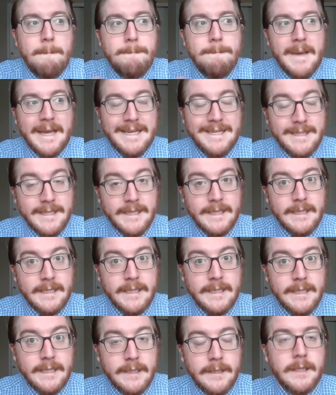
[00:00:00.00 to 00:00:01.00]

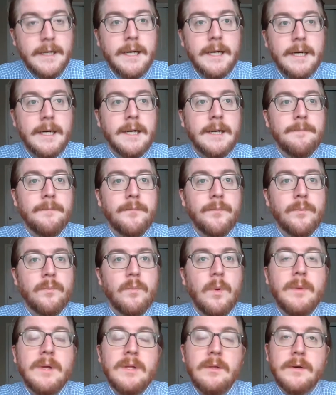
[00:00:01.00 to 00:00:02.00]
Basically,
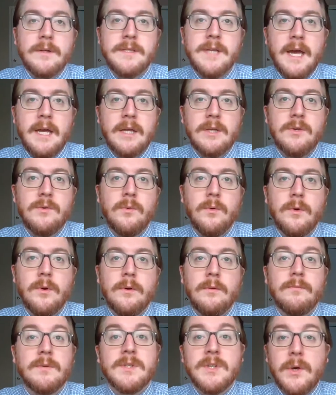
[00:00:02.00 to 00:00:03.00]
when we looked at your
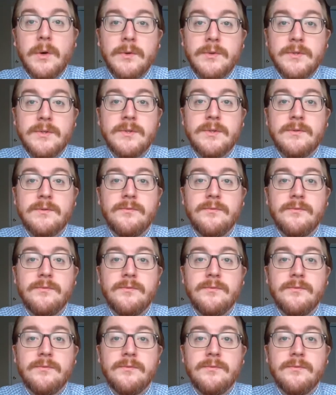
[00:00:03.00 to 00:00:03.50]
results